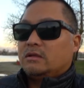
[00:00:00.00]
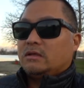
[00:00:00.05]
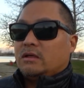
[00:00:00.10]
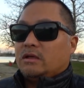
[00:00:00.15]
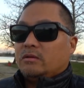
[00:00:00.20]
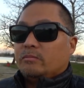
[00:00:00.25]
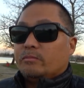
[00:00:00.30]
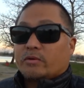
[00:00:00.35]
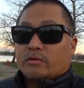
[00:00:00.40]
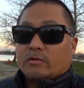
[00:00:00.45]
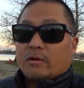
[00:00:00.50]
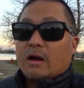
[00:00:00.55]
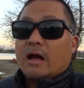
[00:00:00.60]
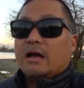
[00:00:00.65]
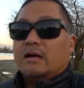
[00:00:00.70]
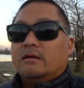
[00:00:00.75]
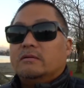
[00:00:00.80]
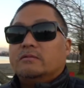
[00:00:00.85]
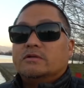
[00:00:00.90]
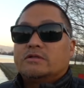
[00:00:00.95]
in
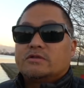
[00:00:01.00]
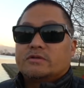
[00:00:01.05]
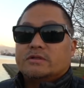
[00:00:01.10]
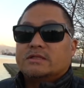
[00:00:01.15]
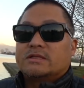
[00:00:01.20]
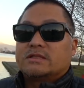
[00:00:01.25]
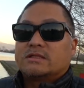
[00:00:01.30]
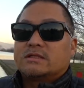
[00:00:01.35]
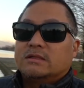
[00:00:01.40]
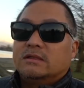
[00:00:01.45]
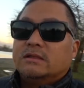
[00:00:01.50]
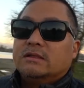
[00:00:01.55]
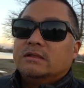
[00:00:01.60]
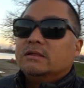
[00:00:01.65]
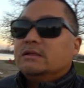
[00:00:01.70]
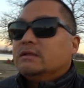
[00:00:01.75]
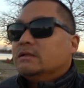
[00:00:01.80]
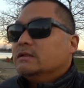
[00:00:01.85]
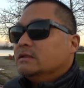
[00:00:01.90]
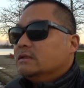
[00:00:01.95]
Barat, which was
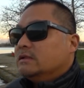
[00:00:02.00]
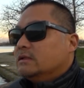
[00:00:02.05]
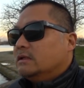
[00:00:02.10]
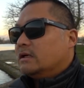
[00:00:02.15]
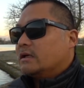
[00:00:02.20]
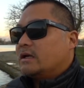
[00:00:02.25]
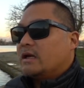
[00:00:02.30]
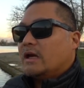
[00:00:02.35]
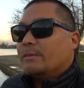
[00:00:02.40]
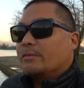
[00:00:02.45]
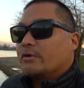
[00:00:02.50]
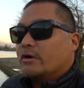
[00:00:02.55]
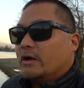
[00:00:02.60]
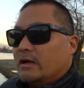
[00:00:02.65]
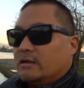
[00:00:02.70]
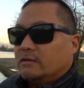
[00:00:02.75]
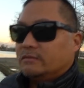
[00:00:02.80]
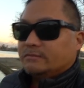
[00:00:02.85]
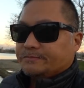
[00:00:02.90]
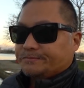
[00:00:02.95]
a
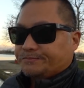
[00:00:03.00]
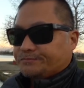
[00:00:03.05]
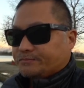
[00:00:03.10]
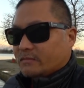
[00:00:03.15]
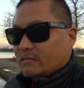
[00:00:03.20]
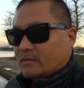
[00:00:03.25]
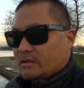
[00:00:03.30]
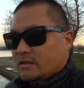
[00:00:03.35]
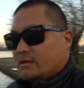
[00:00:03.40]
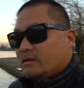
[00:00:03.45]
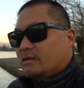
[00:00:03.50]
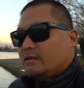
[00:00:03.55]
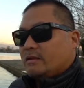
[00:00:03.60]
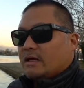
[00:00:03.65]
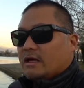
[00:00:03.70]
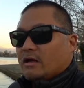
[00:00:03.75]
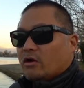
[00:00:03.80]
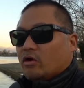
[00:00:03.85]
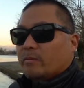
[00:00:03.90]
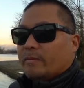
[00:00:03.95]
campground,
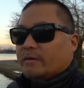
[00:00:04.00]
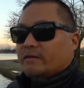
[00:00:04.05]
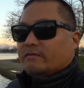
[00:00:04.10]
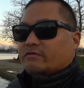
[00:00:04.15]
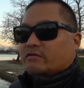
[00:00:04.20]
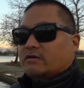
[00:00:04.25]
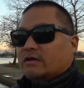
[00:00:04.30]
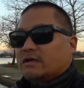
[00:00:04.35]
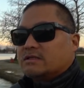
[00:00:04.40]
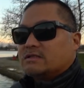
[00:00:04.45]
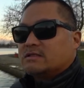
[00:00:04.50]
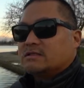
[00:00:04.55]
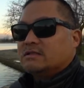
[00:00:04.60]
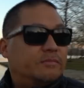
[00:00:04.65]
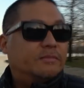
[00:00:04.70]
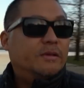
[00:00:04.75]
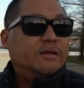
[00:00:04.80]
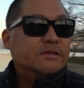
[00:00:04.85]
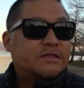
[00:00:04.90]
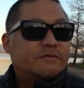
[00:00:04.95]
that opened for us.
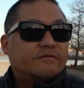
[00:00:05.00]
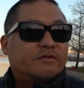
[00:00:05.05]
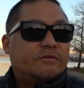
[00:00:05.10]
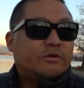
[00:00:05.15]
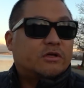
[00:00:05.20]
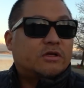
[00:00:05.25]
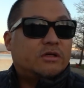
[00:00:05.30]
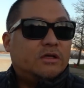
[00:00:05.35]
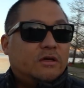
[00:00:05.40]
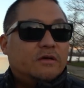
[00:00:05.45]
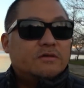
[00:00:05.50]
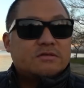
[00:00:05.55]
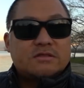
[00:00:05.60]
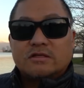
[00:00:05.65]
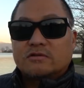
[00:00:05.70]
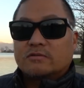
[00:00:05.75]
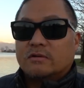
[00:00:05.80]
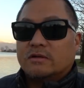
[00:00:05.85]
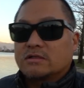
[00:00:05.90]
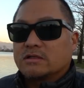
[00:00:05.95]
Most of them are closed.
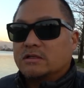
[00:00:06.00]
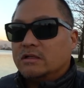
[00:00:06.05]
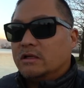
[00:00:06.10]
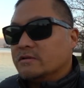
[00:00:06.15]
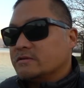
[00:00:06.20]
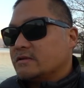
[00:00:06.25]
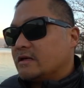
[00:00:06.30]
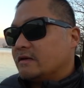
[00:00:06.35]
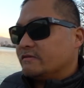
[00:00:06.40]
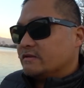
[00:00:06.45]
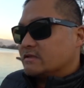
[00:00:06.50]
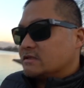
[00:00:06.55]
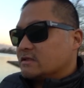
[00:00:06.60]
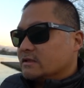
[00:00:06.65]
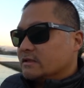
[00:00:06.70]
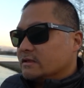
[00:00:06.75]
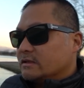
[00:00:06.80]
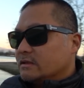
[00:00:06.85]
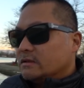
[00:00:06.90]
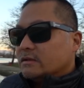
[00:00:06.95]
This one's closed,
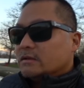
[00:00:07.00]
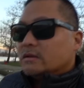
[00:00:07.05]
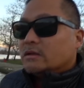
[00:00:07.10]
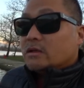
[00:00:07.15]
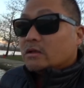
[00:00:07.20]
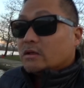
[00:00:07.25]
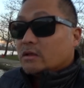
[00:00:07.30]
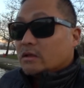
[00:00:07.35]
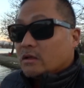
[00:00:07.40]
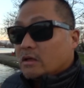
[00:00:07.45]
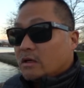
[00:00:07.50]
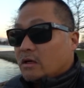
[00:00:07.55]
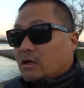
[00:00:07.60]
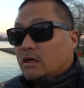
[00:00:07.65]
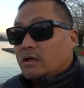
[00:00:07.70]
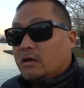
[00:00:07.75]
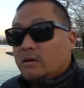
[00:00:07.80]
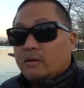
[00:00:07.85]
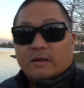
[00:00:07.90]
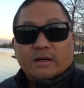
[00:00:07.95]
obviously.
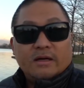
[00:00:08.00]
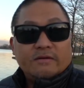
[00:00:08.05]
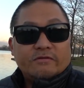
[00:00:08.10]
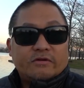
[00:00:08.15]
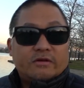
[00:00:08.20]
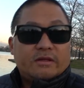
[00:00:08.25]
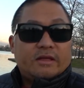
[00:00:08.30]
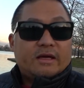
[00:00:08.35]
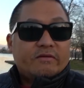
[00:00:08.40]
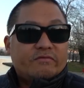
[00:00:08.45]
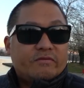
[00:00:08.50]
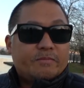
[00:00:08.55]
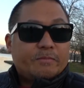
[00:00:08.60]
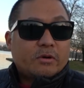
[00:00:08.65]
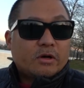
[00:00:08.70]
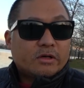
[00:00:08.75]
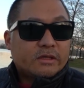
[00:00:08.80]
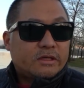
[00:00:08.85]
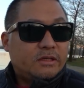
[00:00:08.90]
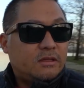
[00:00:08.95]
However, they have a
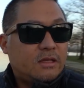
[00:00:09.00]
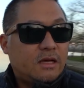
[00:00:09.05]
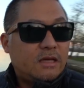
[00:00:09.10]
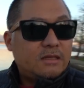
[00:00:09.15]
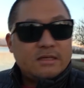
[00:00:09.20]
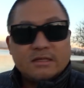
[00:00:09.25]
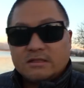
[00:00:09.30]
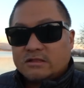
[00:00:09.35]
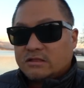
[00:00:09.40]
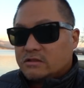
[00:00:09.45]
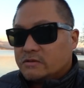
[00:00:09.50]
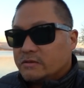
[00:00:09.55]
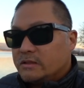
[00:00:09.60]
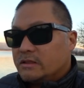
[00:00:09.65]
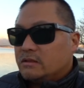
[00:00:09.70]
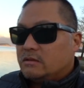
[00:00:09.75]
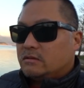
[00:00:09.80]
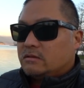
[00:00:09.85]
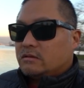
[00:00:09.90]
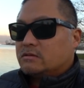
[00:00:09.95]
parking lot next to
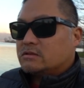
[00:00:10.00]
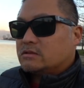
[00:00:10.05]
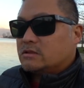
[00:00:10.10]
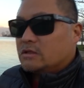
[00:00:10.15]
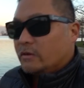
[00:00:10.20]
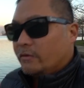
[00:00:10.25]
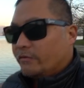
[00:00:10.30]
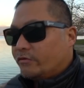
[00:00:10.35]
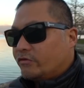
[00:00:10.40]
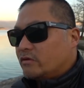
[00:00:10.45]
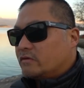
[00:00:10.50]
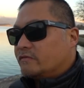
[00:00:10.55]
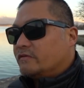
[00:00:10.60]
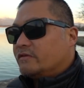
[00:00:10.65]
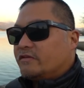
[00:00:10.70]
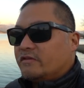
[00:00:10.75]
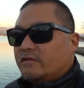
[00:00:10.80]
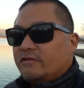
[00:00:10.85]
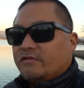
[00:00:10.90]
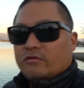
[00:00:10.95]
it. There's no
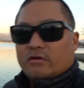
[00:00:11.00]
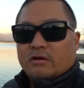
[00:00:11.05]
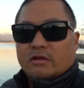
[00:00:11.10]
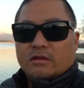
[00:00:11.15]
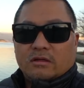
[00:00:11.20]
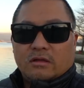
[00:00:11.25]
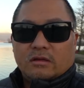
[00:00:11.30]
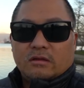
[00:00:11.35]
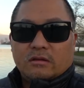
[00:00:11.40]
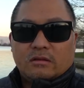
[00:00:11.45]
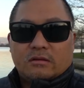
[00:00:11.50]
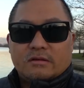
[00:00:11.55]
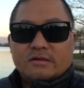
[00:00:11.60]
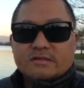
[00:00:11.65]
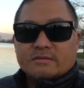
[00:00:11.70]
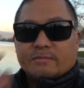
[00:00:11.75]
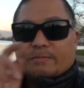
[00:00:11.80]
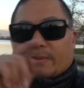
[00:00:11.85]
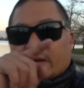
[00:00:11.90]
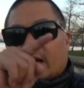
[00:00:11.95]
services or anything. There
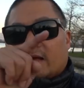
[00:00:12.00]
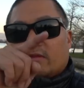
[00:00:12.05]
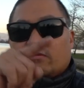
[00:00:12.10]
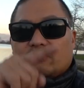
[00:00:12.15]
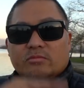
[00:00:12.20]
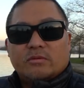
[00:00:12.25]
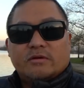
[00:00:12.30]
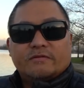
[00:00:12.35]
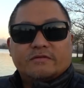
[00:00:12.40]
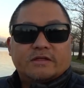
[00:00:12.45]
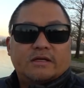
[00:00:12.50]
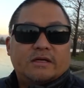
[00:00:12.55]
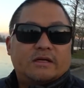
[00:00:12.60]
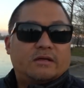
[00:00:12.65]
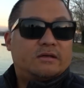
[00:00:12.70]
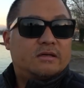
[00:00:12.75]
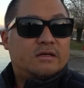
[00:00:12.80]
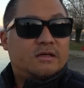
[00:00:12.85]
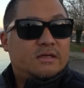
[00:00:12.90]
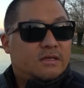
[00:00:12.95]
is a bathroom over
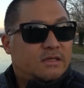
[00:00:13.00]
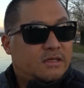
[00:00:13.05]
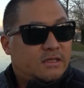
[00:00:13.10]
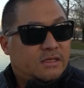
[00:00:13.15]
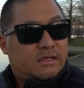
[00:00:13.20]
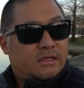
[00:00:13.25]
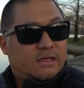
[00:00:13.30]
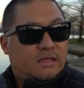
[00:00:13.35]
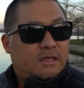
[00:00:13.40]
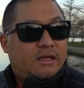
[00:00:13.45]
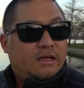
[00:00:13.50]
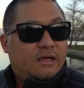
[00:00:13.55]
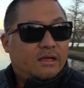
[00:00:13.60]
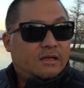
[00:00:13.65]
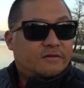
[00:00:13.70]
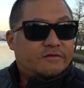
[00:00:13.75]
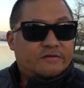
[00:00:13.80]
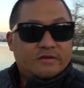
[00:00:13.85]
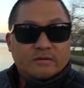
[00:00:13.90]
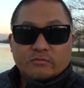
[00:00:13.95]
there
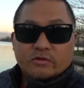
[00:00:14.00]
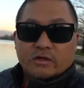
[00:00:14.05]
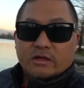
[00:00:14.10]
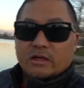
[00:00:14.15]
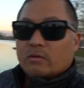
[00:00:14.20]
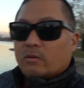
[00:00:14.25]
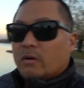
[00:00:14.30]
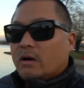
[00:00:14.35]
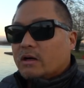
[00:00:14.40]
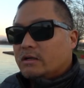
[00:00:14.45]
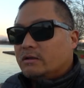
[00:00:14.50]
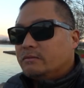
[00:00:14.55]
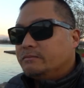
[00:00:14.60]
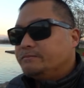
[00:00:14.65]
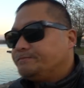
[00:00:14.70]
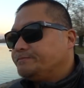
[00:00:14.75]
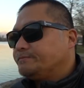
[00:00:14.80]
and some running water,